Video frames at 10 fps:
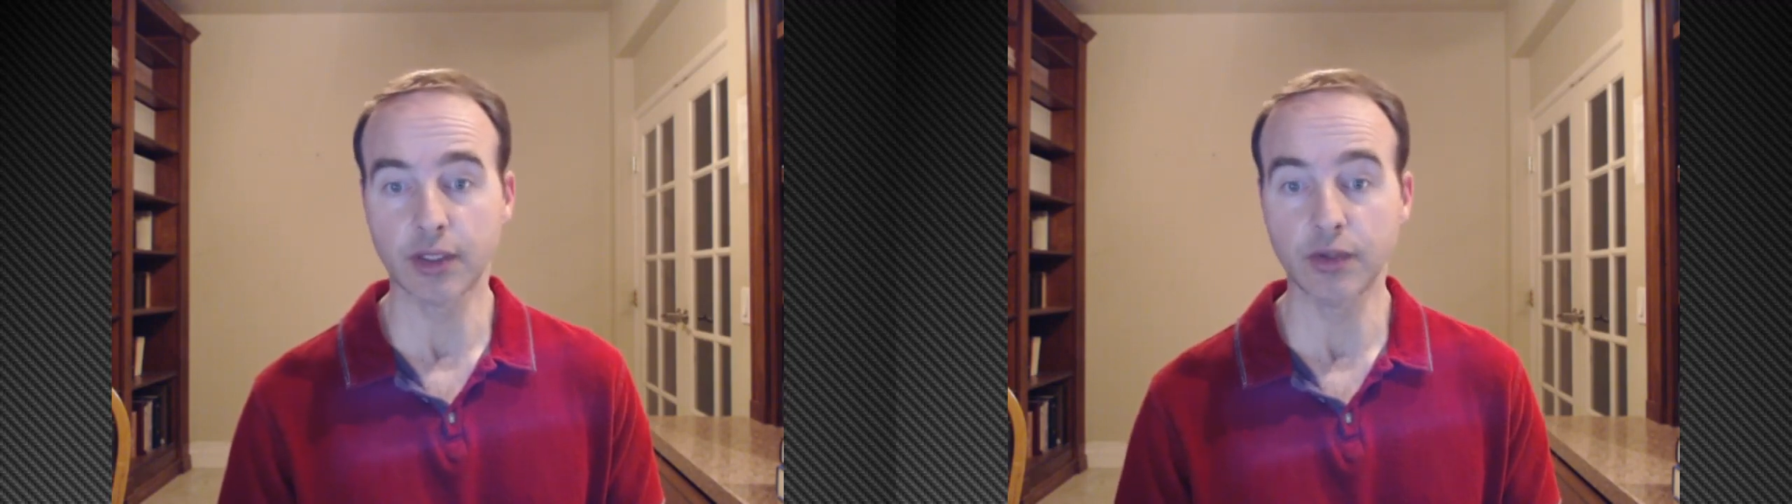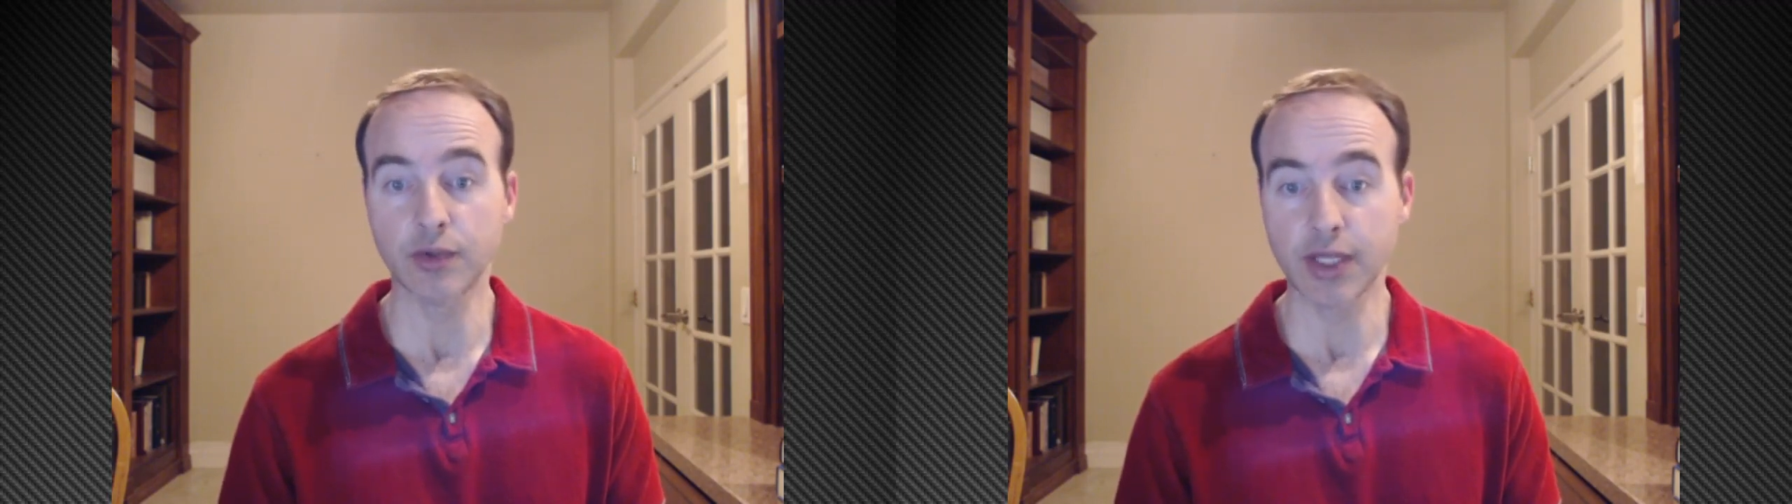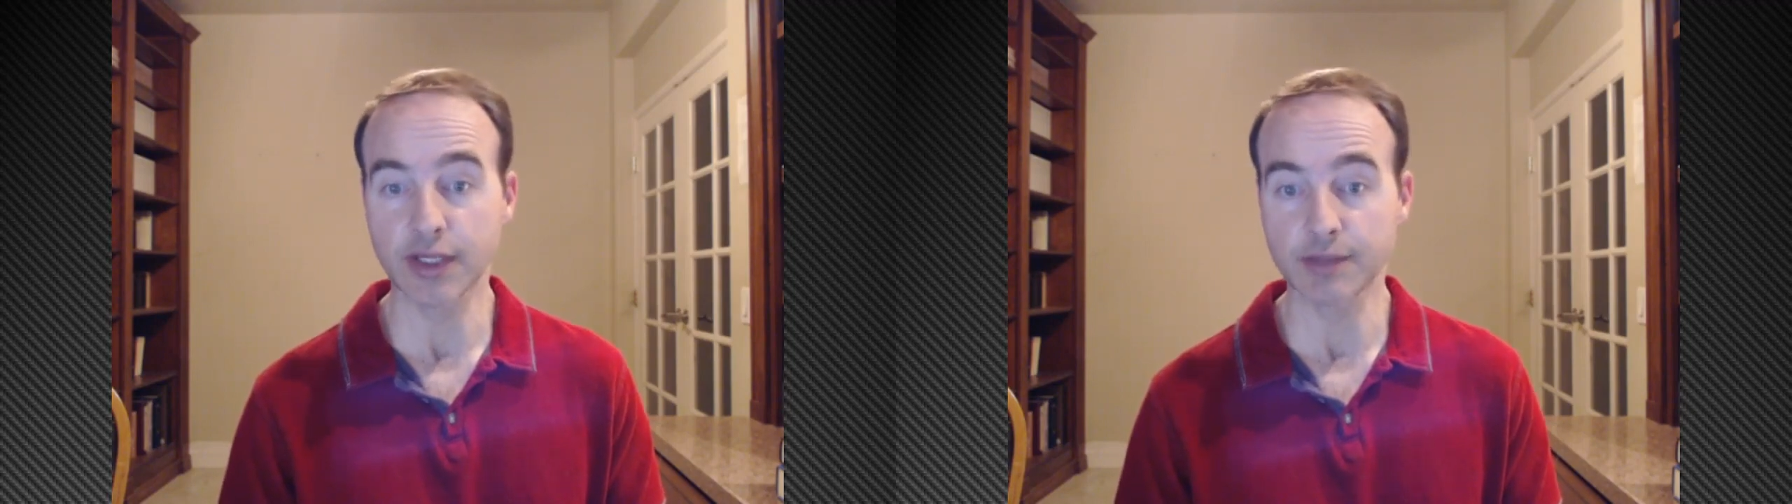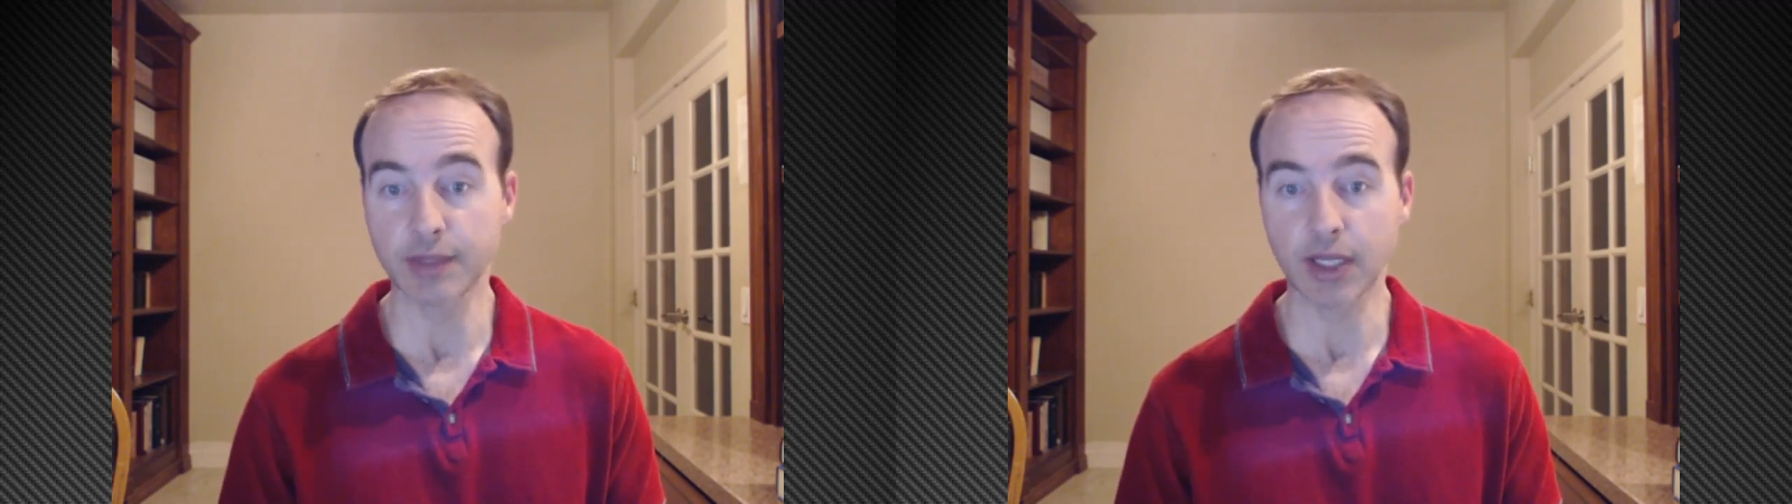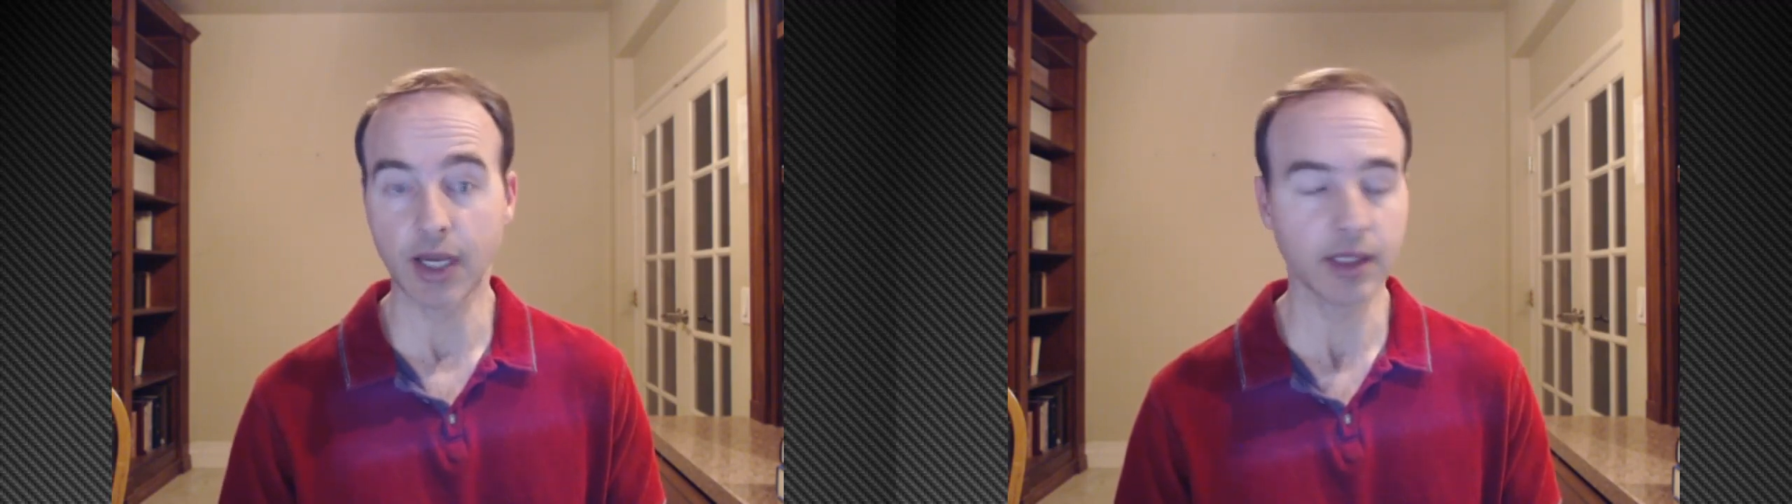New Testament
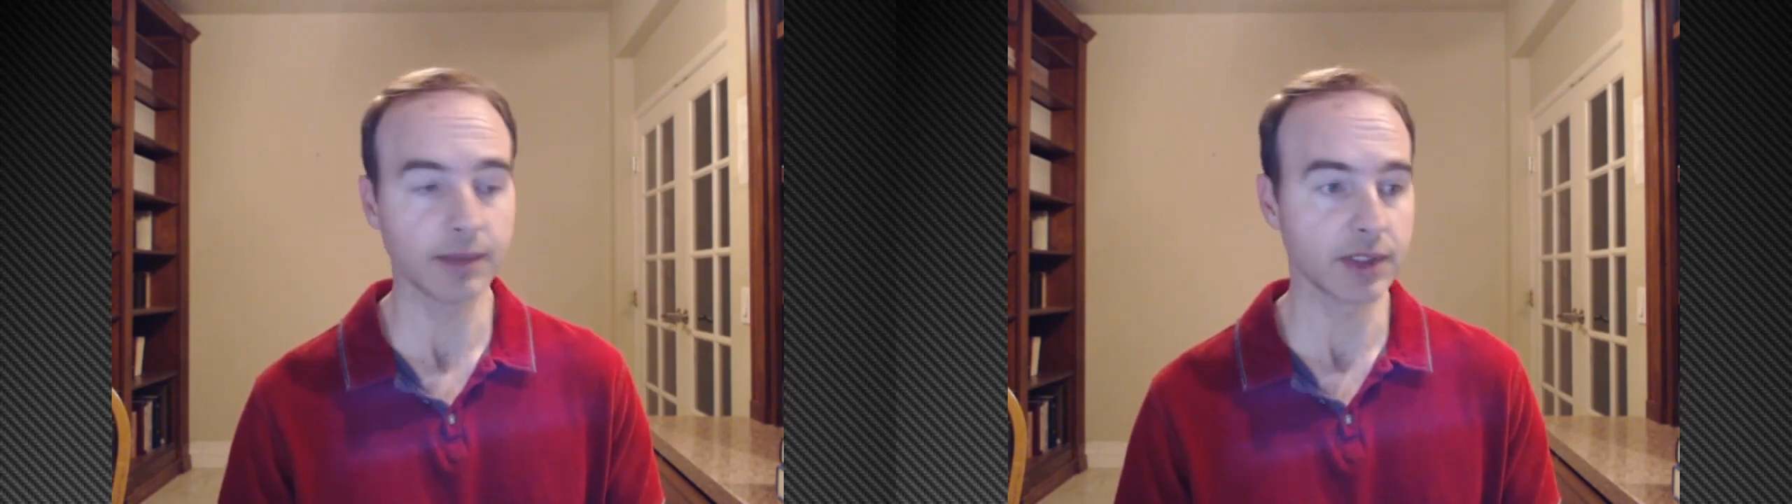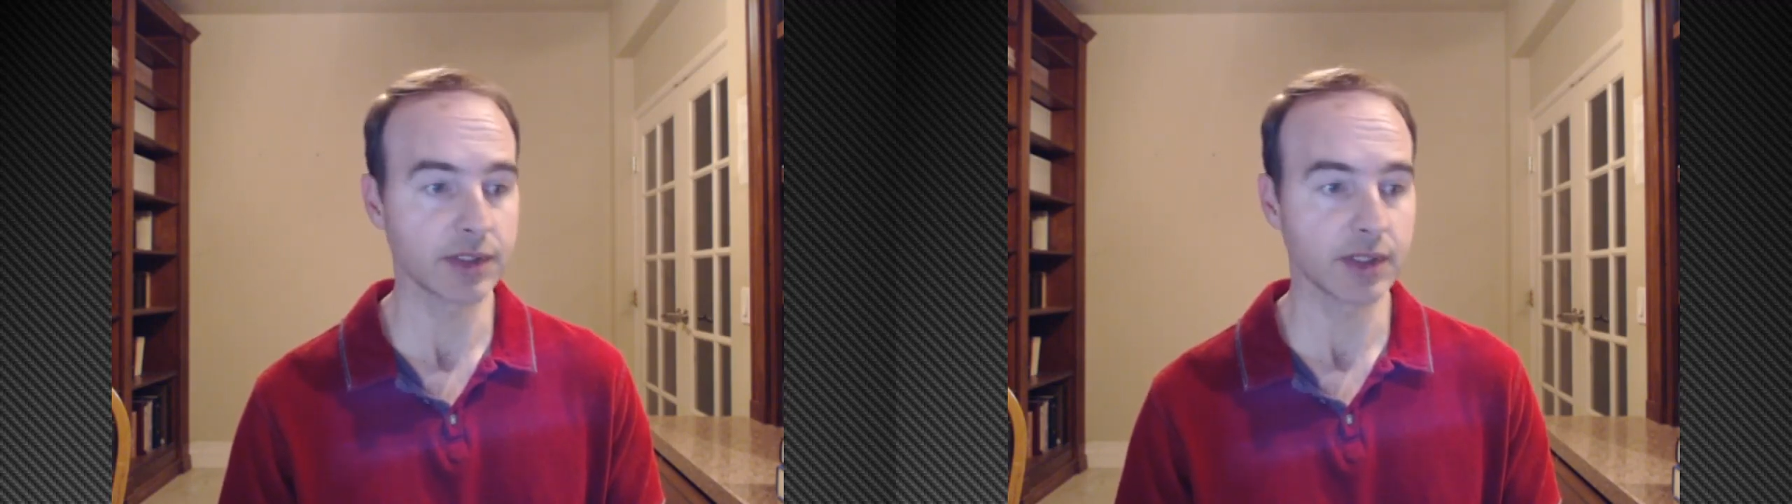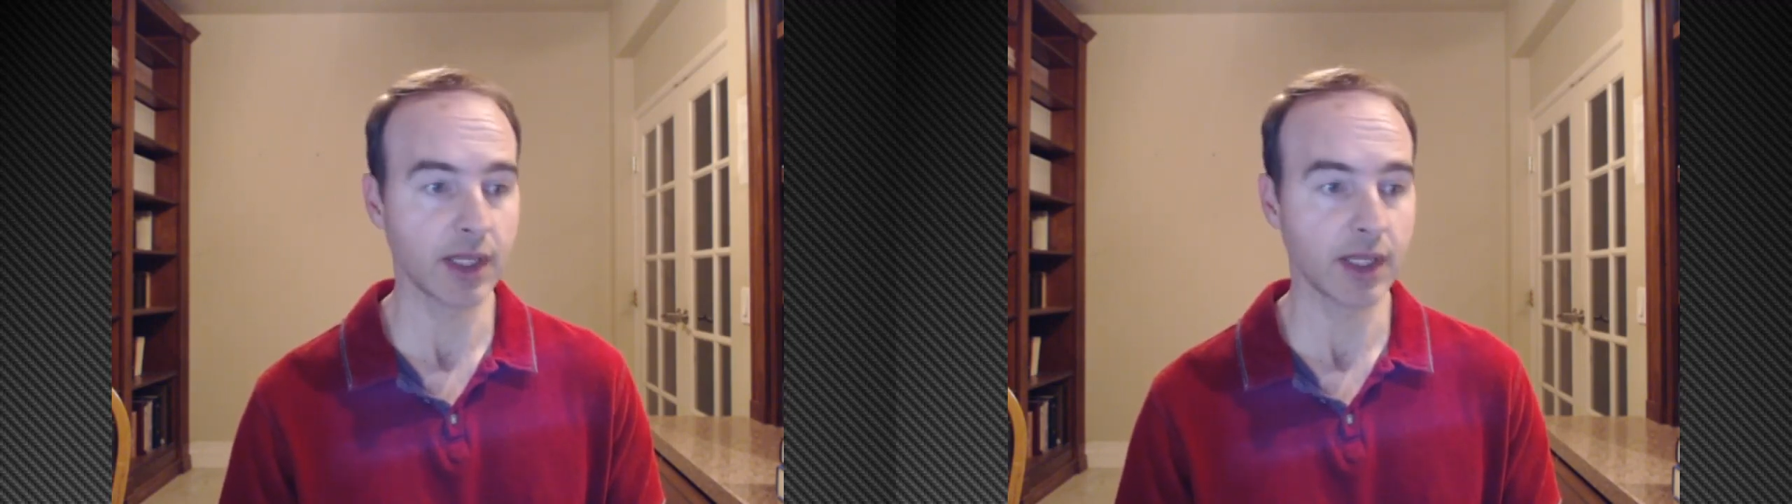documents